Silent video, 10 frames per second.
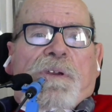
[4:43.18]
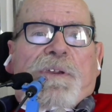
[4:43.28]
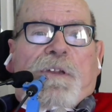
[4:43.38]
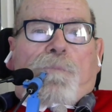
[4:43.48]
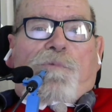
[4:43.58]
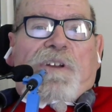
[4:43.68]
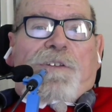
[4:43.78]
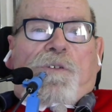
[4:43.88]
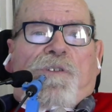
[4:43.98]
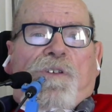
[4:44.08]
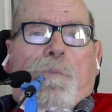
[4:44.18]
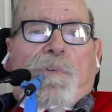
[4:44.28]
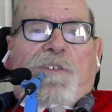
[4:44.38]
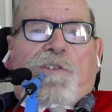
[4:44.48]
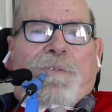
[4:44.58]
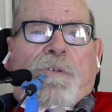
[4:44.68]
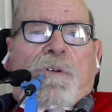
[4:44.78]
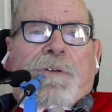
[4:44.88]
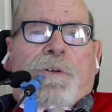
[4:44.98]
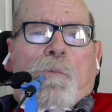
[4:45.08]
He objected to the budget,
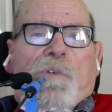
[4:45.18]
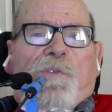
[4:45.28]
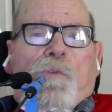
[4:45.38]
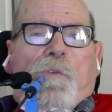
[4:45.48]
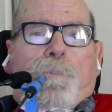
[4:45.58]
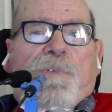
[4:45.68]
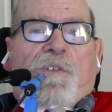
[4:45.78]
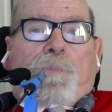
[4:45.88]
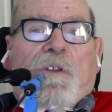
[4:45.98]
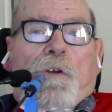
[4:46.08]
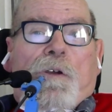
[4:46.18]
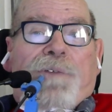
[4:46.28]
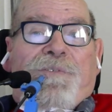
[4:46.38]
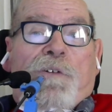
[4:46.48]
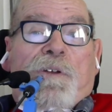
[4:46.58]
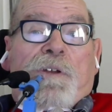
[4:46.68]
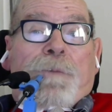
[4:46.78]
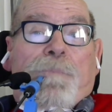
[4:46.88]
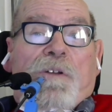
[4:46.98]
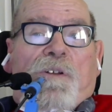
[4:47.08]
which sort of pissed me off
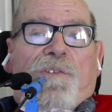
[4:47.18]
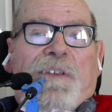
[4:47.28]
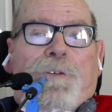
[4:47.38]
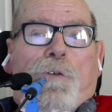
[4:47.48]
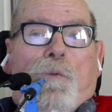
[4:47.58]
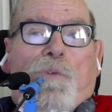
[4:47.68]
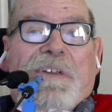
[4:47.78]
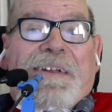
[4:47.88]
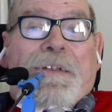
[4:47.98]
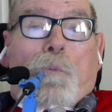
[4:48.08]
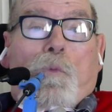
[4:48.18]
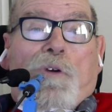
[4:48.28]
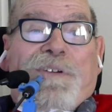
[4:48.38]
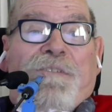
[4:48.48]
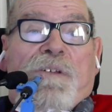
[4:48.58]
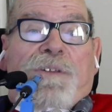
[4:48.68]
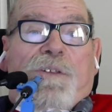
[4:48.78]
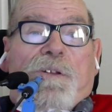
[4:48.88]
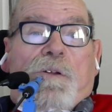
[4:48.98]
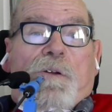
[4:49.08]
because he knew the kind of work
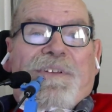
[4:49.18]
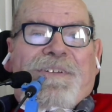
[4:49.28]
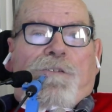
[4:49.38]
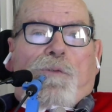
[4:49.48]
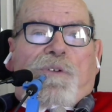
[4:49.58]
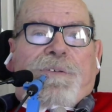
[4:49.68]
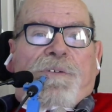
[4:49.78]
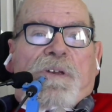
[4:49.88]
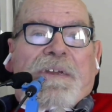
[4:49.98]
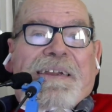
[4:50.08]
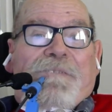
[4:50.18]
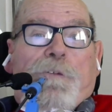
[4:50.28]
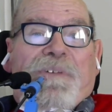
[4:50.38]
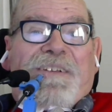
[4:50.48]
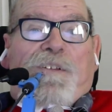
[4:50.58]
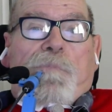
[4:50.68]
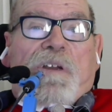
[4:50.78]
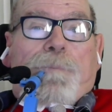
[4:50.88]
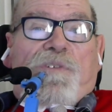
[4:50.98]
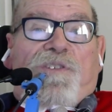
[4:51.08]
that had gone into it, having been in
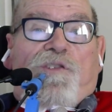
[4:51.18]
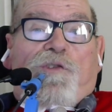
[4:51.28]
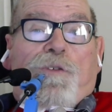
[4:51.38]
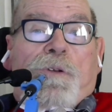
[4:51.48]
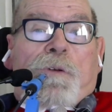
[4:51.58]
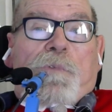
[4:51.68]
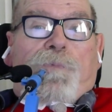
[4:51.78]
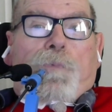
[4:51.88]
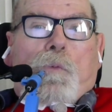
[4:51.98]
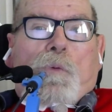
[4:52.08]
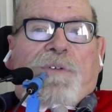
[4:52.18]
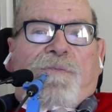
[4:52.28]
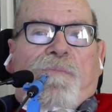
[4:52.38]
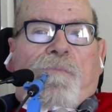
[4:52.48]
my position before.